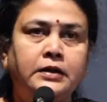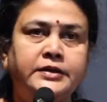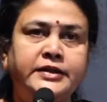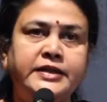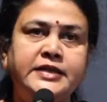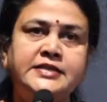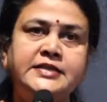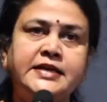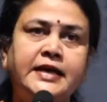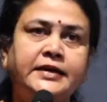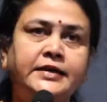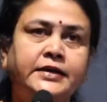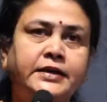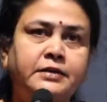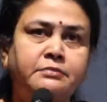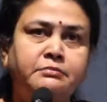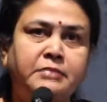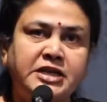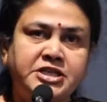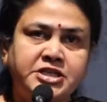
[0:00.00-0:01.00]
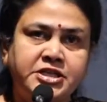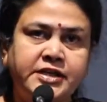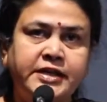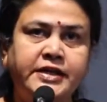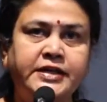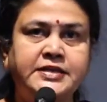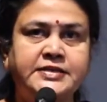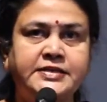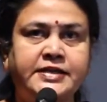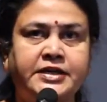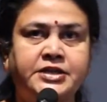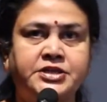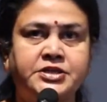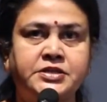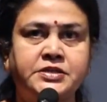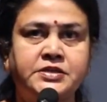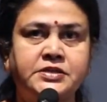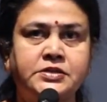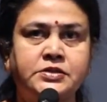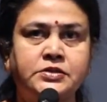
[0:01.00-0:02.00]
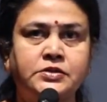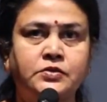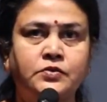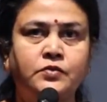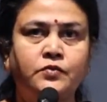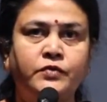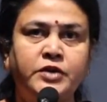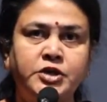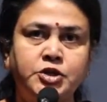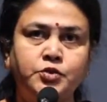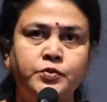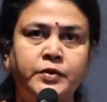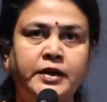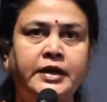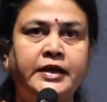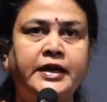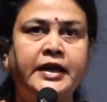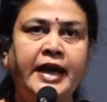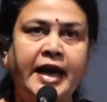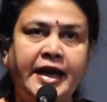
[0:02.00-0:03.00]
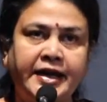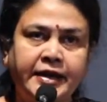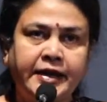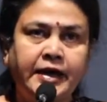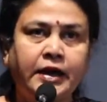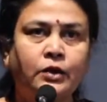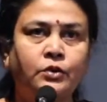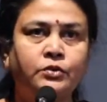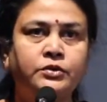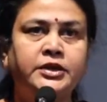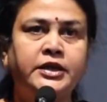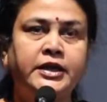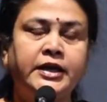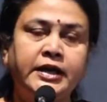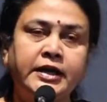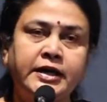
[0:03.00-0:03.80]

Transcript: these are the machinery sections which will carry out the